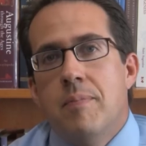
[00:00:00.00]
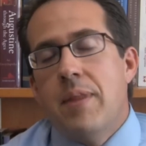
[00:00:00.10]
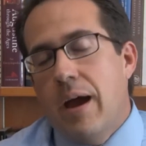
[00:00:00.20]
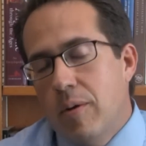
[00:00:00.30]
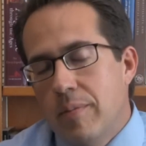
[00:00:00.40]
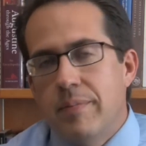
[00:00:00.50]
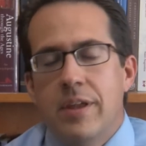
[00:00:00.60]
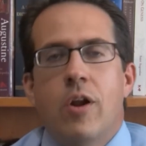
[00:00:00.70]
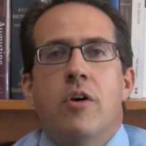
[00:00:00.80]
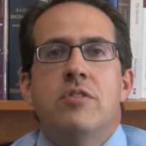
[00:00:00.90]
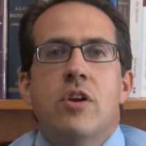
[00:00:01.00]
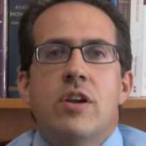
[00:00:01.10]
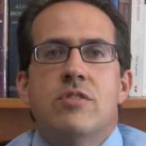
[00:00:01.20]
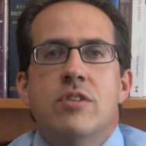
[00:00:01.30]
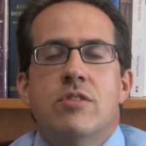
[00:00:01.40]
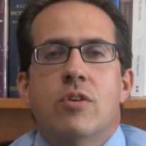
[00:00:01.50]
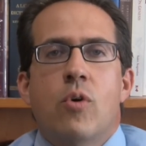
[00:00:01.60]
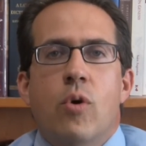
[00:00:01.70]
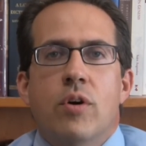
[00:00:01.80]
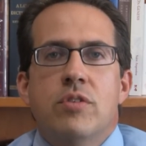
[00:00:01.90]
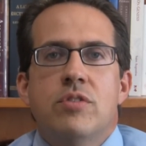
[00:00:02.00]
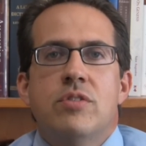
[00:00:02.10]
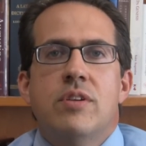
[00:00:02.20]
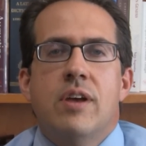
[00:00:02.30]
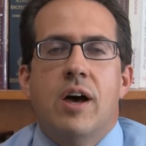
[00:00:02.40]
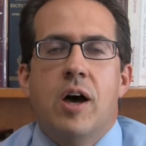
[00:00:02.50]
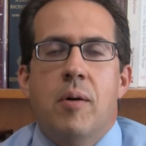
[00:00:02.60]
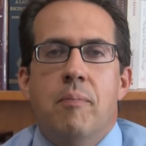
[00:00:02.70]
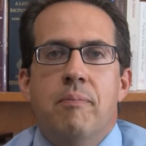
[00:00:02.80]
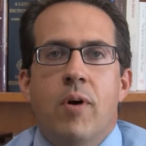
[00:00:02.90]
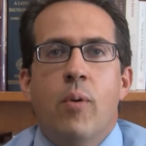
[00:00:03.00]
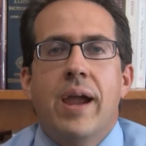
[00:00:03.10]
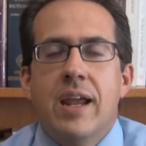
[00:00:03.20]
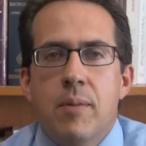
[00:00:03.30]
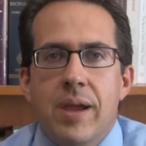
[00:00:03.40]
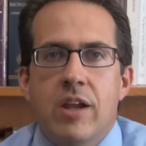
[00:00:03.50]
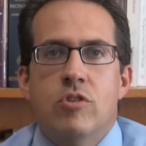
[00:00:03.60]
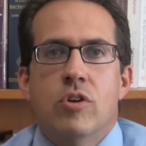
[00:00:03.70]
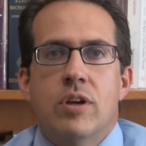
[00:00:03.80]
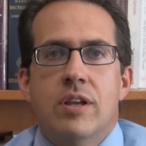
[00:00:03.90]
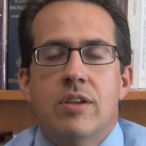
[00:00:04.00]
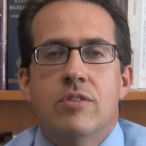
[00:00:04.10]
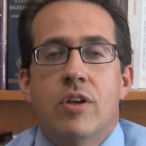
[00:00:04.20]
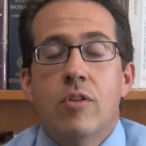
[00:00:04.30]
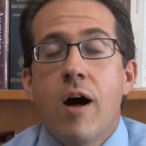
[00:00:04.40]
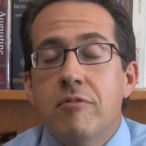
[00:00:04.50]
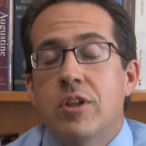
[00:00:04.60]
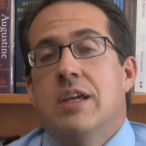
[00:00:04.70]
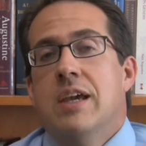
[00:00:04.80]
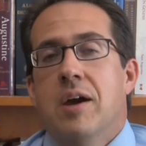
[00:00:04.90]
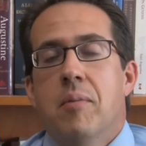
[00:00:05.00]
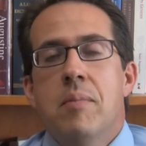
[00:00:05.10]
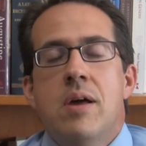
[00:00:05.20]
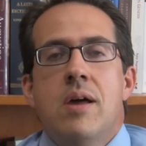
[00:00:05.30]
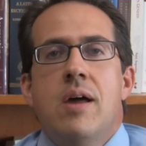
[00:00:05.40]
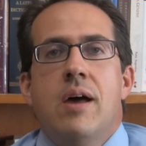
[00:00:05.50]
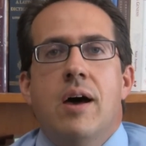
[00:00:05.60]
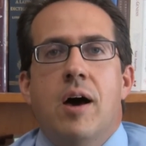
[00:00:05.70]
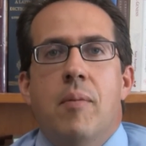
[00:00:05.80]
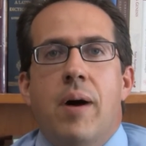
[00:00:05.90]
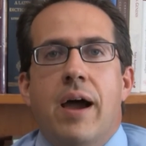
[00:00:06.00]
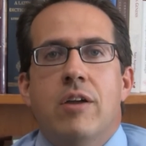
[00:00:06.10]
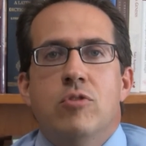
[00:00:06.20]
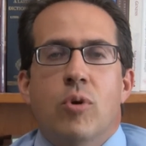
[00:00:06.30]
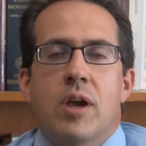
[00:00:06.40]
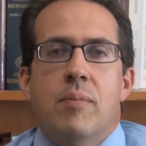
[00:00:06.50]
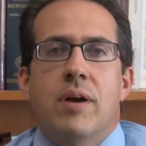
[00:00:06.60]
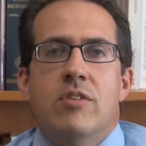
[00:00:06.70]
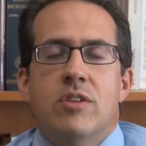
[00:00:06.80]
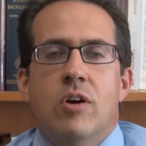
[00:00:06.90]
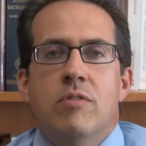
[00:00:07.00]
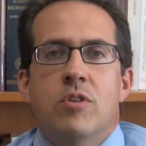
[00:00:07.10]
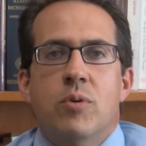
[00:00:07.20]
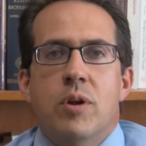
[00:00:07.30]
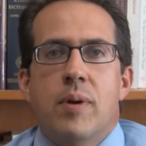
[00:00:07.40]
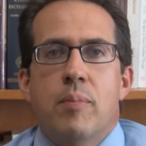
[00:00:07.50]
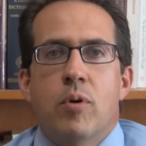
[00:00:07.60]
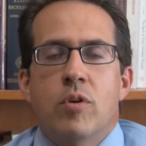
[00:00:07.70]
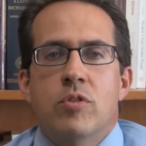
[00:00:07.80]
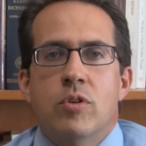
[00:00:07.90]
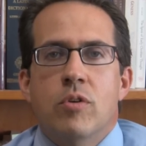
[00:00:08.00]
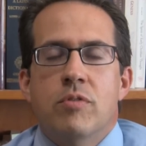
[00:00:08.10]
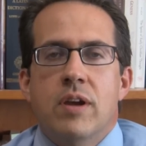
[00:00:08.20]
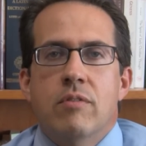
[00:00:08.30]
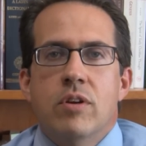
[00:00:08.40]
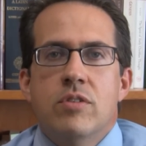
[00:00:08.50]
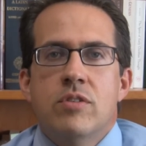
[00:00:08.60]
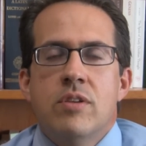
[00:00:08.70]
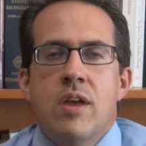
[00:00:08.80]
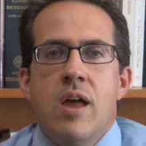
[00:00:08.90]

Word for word: Now, in all seriousness, of course, um, Away in a Manger is a lovely hymn. Um, I enjoy it myself. It's one of my personal favorites.